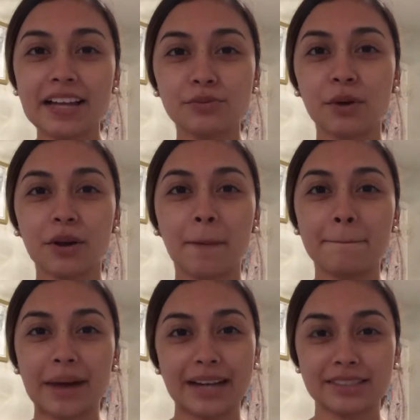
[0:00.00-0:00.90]
welcome
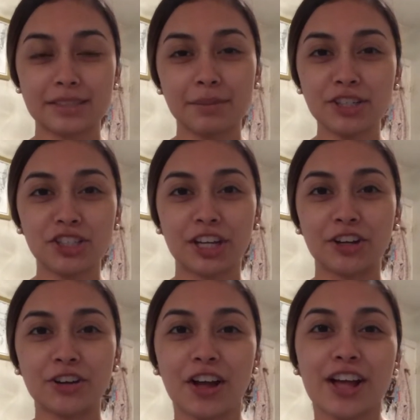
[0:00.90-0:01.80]
back to my
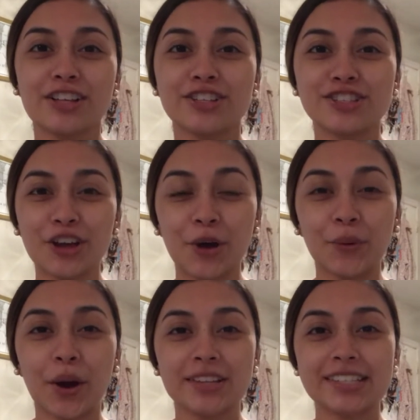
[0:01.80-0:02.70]
channel.
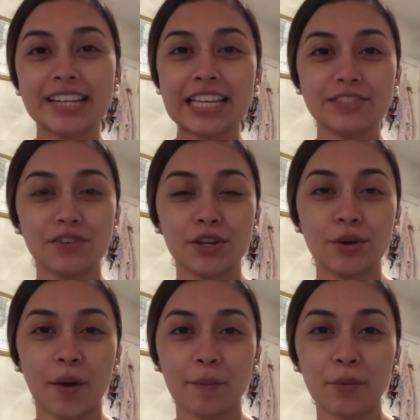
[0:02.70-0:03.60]
So on today's
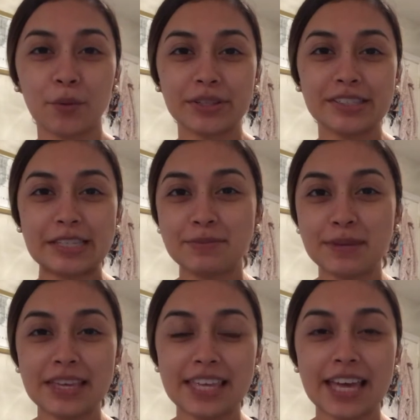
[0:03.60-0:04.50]
video I'm going to
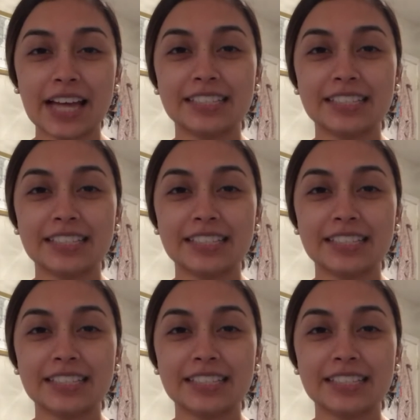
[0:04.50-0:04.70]
be